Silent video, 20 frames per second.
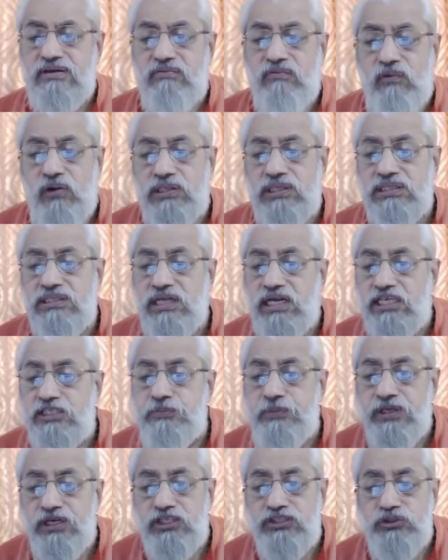What other
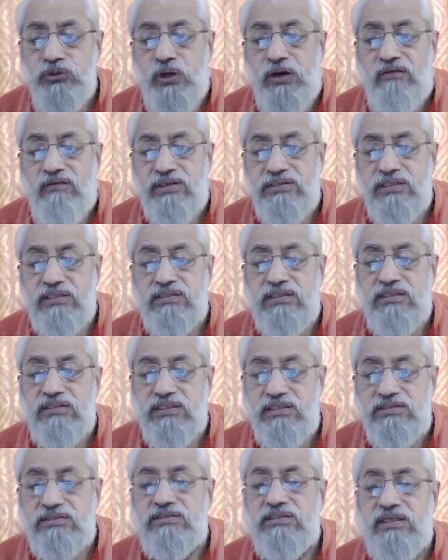experience you have other than
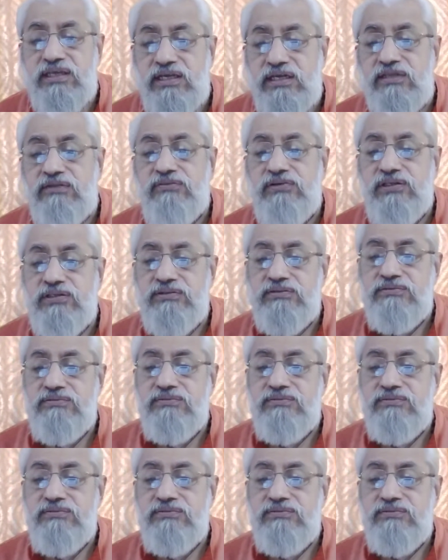these three anyway?